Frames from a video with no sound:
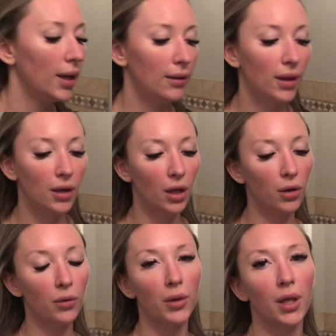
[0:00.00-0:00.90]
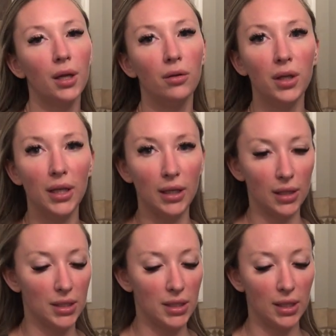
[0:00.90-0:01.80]
And then you really only need
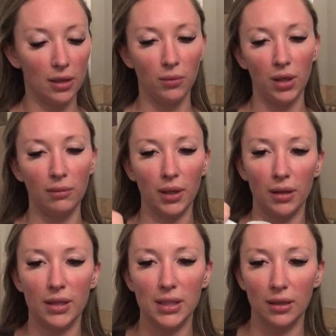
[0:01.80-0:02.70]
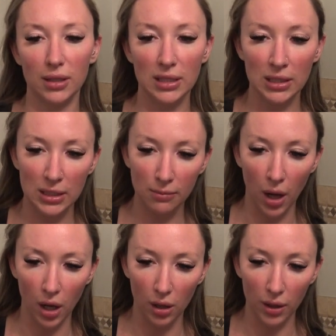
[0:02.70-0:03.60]
a teeny weeny bit of this. Like this
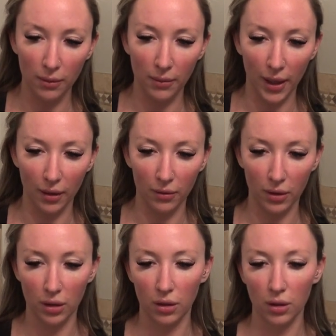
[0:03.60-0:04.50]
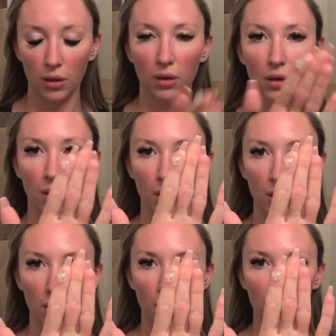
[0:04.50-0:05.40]
small amount
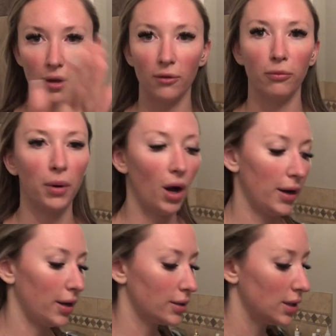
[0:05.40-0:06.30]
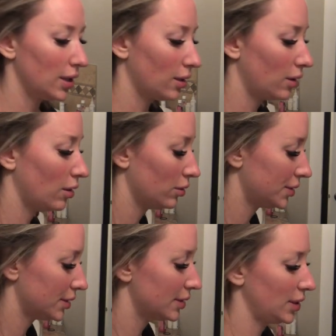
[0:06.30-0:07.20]
of product goes
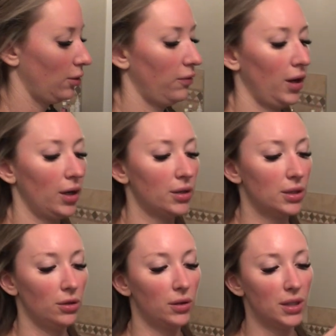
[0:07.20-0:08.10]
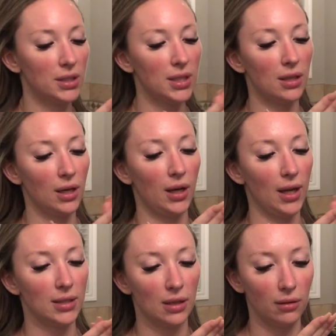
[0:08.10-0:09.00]
so far. So you can see that it
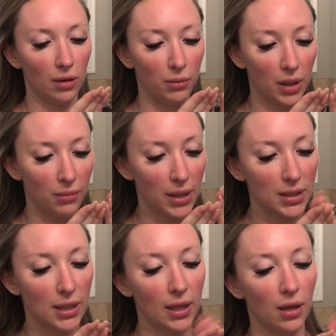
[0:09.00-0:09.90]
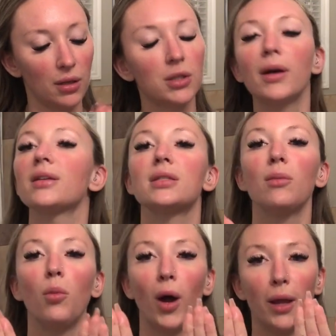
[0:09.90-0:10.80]
has a little bit of beads in it. Also has
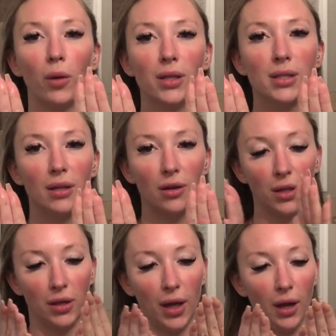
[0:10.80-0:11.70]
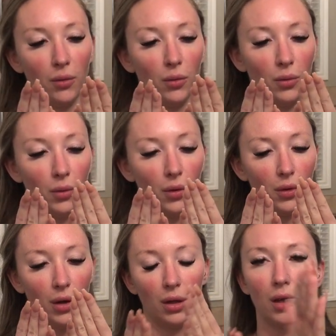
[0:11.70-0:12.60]
some white ones in there that you can't
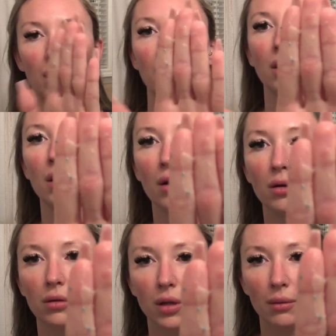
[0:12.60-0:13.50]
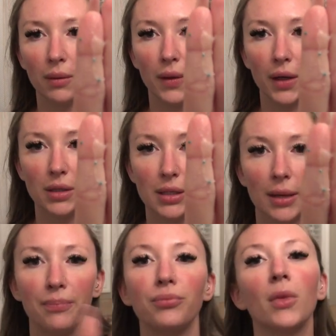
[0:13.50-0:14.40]
really, hold on, maybe you can
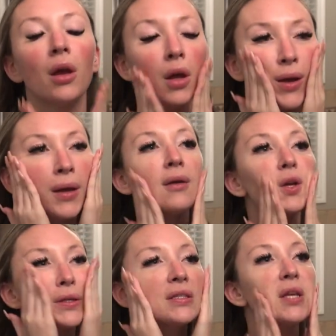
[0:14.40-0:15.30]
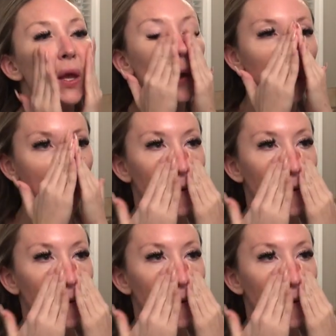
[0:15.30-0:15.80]
see. Can see.